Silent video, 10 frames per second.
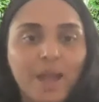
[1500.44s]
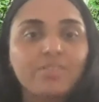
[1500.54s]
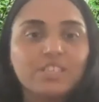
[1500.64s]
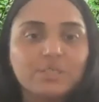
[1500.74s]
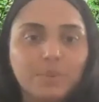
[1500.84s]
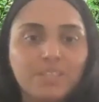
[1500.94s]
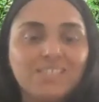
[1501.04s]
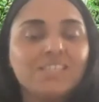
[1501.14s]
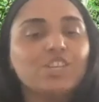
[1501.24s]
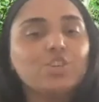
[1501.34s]
this
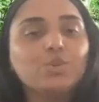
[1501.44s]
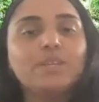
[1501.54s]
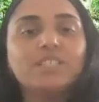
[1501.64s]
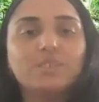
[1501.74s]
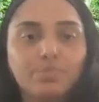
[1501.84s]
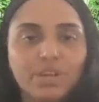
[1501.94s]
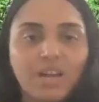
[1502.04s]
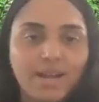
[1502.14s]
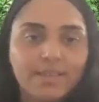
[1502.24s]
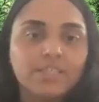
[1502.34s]
business, and you need to bring
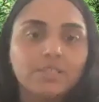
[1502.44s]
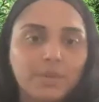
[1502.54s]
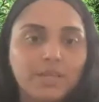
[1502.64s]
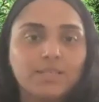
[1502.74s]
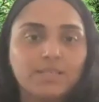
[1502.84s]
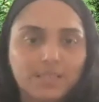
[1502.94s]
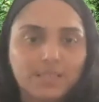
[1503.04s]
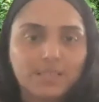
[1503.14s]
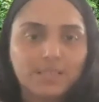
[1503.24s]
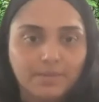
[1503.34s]
other speakers in.